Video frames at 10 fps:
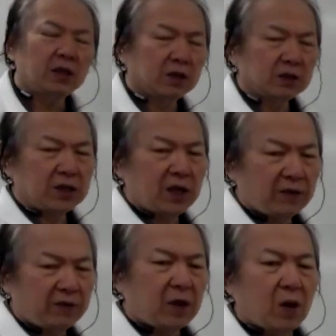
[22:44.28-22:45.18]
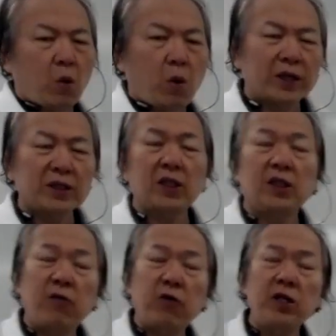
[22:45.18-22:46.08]
ourselves, what's the
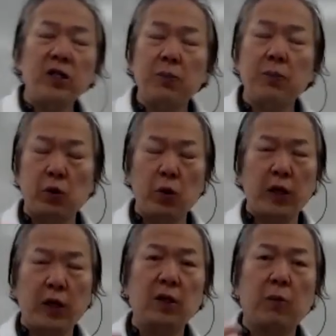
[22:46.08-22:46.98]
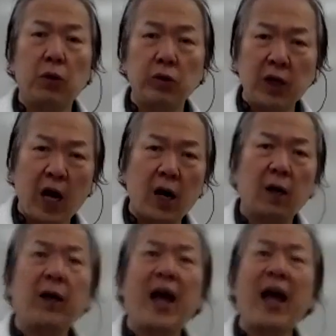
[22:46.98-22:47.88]
difference between the
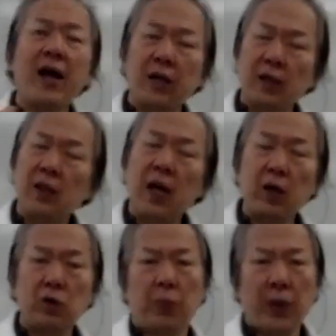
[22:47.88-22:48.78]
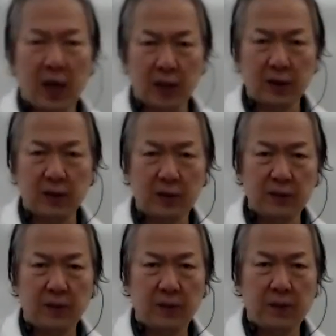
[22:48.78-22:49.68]
proton and H plus?
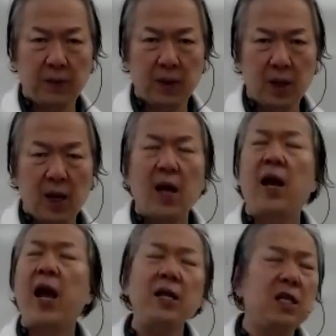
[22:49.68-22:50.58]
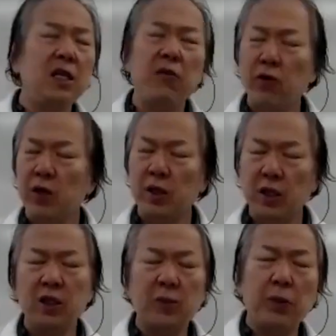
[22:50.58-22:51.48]
Any
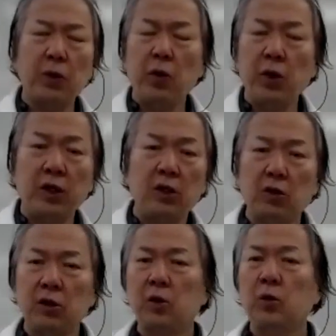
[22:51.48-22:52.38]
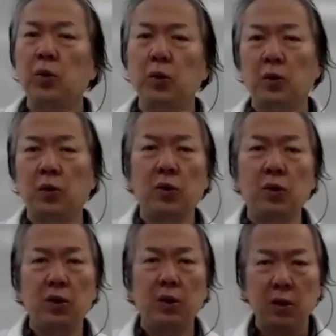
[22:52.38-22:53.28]
difference between those
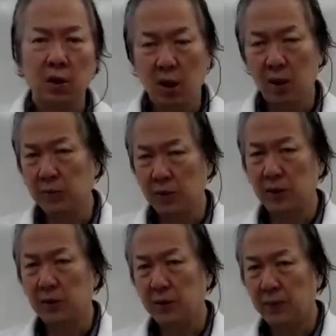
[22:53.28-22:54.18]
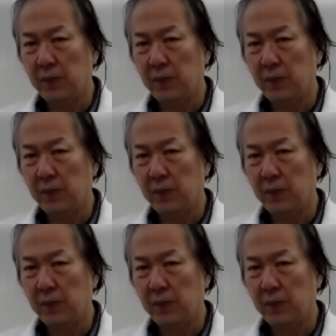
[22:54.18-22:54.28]
two terms?